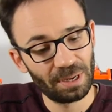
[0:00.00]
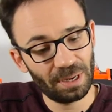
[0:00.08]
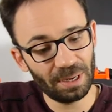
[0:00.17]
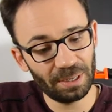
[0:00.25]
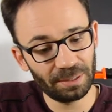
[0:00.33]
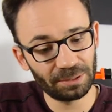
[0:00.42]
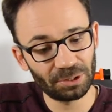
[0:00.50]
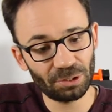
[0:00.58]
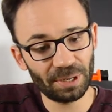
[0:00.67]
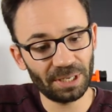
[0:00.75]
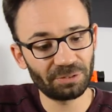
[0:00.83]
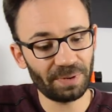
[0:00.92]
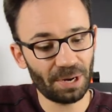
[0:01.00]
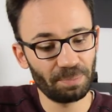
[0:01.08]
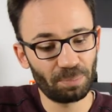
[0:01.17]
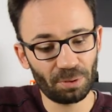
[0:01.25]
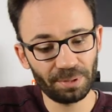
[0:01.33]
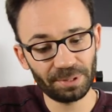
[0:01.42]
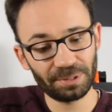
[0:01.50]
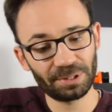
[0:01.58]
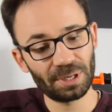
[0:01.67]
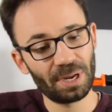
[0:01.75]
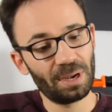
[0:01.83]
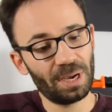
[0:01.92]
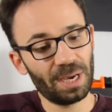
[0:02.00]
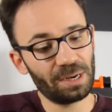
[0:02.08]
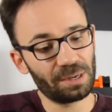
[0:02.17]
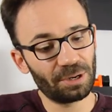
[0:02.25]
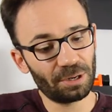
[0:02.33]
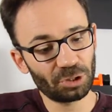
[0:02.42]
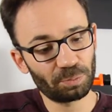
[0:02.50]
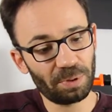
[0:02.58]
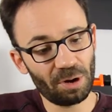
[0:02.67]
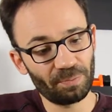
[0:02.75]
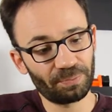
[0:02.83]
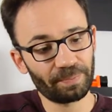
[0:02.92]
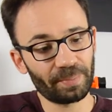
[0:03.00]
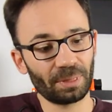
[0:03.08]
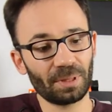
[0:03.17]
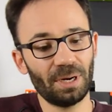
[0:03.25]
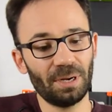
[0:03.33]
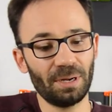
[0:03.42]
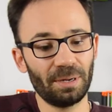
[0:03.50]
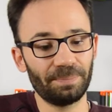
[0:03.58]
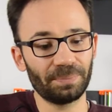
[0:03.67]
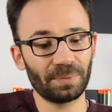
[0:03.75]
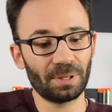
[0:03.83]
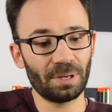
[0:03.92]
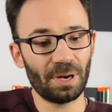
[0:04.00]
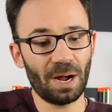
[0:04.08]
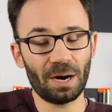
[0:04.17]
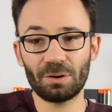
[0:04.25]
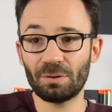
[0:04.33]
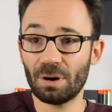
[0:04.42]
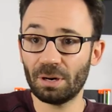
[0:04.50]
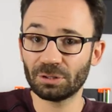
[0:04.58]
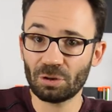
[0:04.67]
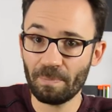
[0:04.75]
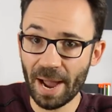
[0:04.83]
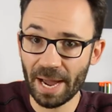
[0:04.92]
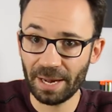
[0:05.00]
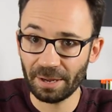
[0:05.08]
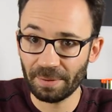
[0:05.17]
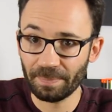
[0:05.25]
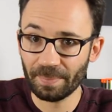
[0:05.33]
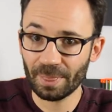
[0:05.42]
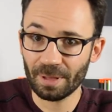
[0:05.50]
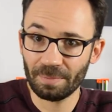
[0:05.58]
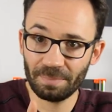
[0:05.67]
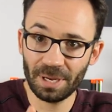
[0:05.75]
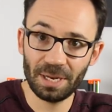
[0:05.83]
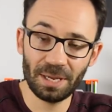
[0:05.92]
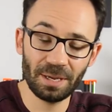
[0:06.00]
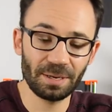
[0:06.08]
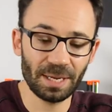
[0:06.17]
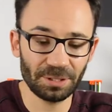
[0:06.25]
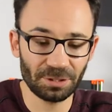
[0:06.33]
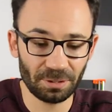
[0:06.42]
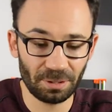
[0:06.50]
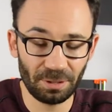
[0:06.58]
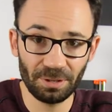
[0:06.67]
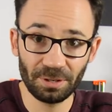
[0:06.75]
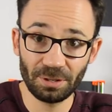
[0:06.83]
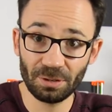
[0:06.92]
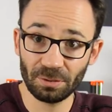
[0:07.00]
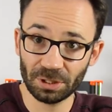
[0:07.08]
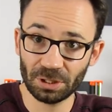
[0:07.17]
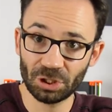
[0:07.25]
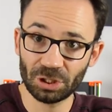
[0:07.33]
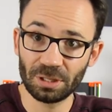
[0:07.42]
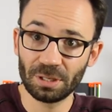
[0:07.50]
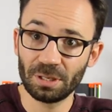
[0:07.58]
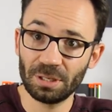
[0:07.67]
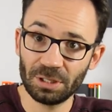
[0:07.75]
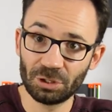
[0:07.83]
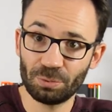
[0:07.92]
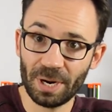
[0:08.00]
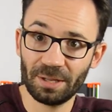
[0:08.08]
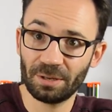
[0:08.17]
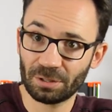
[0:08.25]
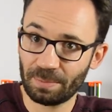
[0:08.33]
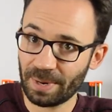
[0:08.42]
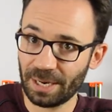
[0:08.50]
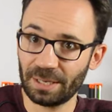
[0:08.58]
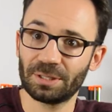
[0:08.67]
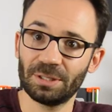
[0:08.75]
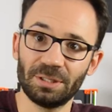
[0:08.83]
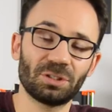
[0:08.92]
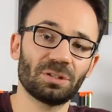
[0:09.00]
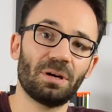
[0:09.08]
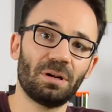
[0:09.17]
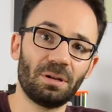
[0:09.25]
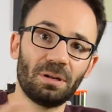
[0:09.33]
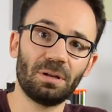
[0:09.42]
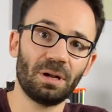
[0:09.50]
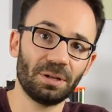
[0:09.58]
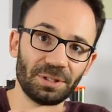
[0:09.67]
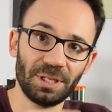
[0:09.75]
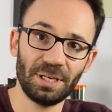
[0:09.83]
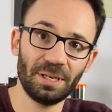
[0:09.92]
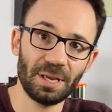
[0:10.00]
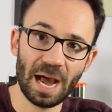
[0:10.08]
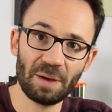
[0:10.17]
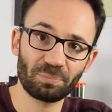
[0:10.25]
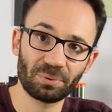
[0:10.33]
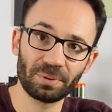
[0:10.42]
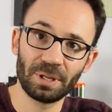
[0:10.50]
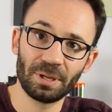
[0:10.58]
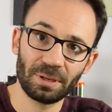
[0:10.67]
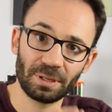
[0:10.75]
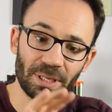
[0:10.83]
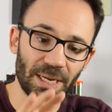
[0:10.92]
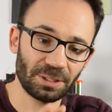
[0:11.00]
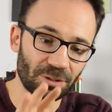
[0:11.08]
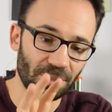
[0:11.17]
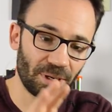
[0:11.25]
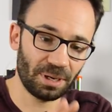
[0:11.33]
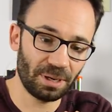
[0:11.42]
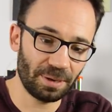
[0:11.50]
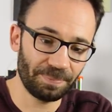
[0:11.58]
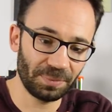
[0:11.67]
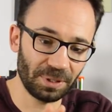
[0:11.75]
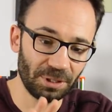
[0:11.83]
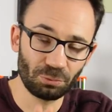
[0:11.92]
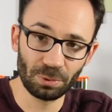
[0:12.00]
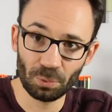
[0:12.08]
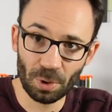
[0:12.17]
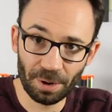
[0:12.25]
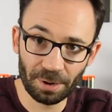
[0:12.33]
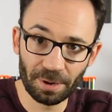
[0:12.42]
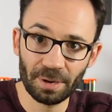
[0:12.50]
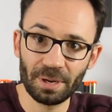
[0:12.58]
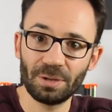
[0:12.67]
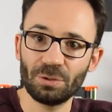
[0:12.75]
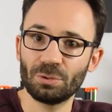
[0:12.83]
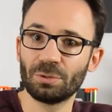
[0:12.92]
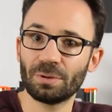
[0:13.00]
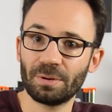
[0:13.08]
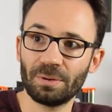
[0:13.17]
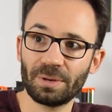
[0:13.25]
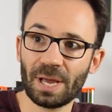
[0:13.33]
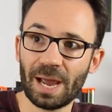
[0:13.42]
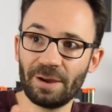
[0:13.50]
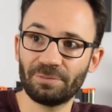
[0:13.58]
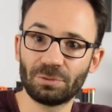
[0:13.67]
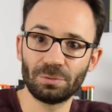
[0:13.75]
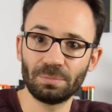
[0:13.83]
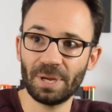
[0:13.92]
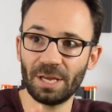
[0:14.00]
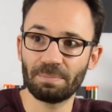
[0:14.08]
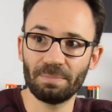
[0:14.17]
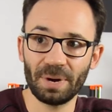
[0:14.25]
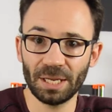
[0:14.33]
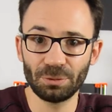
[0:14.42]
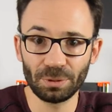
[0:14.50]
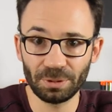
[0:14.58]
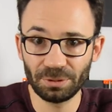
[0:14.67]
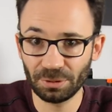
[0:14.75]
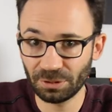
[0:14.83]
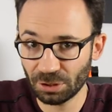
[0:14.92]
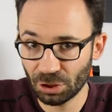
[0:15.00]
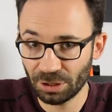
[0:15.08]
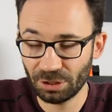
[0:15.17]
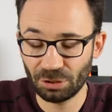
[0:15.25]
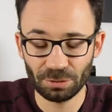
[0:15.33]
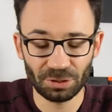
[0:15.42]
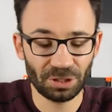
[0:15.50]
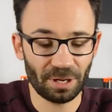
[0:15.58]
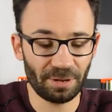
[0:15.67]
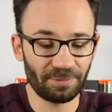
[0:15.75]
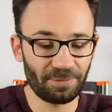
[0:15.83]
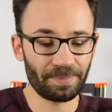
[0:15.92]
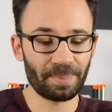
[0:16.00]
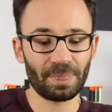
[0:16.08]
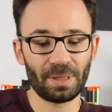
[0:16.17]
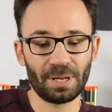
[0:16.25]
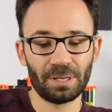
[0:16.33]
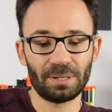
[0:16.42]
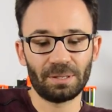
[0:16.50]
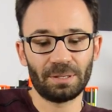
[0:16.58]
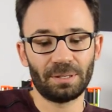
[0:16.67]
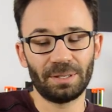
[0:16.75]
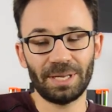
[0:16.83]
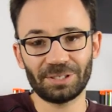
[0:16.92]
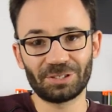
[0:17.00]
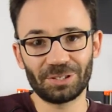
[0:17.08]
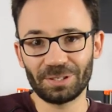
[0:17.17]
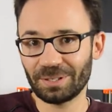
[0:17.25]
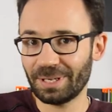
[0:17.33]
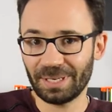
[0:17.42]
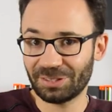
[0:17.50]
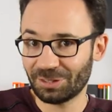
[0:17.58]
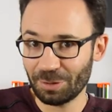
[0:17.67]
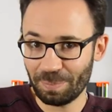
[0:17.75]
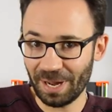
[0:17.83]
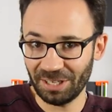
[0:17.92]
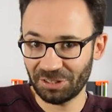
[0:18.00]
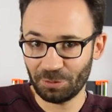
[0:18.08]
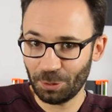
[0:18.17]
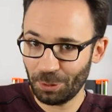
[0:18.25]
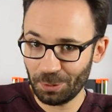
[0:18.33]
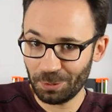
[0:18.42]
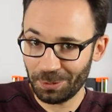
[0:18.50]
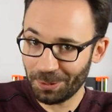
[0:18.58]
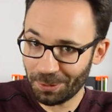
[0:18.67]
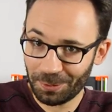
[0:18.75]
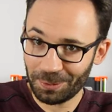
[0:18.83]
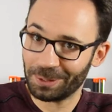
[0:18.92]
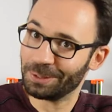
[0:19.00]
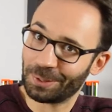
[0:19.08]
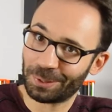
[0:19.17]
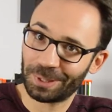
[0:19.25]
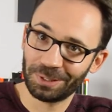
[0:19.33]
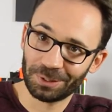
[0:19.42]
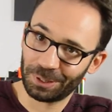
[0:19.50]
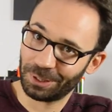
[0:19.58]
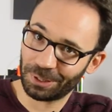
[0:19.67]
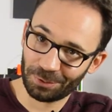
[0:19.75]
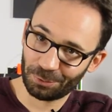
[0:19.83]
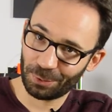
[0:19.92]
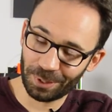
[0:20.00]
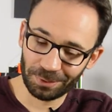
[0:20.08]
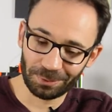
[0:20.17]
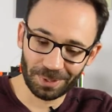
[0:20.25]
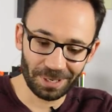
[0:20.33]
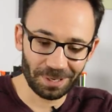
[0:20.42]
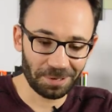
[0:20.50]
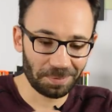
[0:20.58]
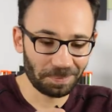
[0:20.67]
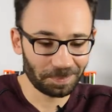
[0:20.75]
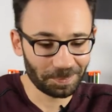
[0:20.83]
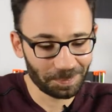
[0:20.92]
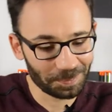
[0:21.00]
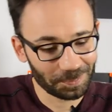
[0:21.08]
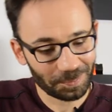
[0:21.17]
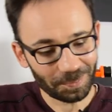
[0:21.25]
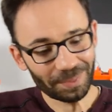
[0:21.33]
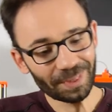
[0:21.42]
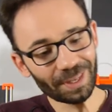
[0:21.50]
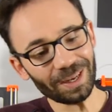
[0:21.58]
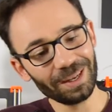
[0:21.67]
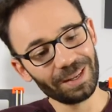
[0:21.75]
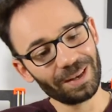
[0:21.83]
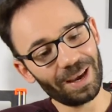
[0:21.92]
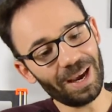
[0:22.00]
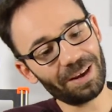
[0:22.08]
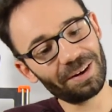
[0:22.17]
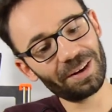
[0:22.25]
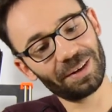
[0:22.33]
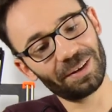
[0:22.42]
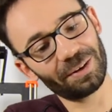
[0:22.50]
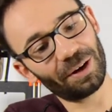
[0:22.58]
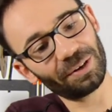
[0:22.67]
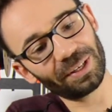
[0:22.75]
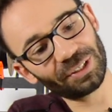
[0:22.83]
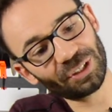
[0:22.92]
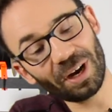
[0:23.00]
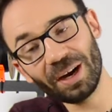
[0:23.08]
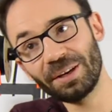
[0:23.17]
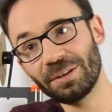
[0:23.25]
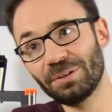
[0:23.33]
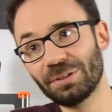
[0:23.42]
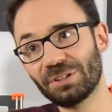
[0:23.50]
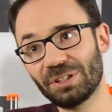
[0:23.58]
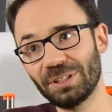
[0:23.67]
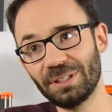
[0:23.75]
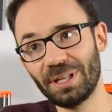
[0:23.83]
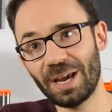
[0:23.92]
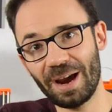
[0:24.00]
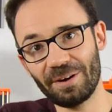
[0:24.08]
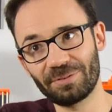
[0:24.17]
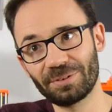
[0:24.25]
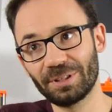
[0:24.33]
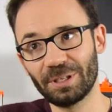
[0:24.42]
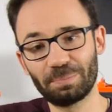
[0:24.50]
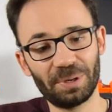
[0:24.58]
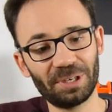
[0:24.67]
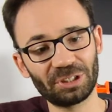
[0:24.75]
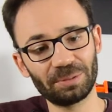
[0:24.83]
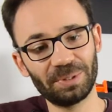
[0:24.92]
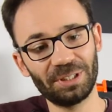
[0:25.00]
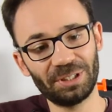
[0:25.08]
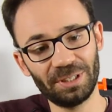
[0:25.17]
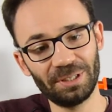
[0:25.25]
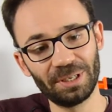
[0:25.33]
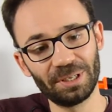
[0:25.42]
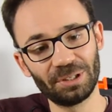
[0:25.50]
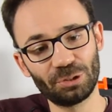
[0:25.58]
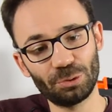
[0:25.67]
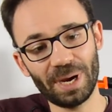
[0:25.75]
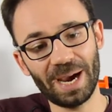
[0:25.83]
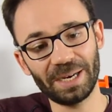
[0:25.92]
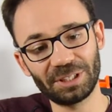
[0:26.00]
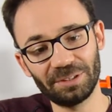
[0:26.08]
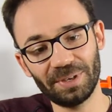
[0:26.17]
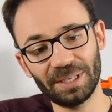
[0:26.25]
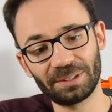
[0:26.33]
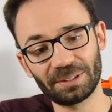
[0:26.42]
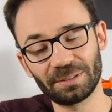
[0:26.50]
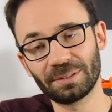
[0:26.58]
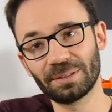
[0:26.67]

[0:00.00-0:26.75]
so that's very important. And those pumps are automatic, meaning that all the dosage is really automatic. It's all on the app that it will work. You don't have make manual dosages yourself. That's the past for you. You're in another world right now. And on the side, you still have the possibility to activate